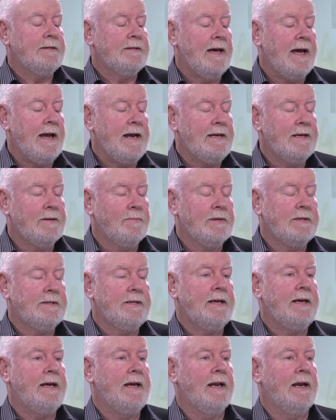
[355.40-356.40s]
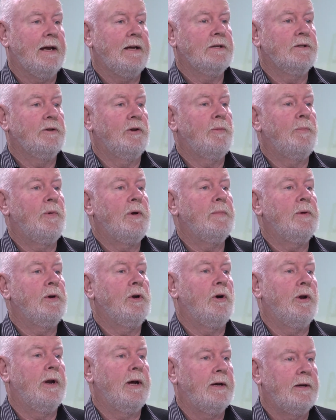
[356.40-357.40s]
Hayden in particular is not a prima
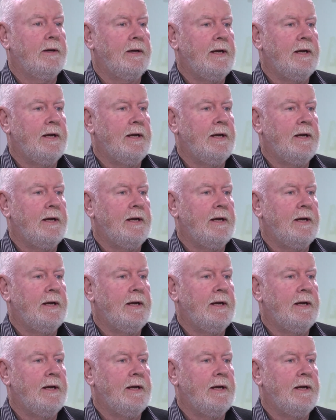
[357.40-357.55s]
donna.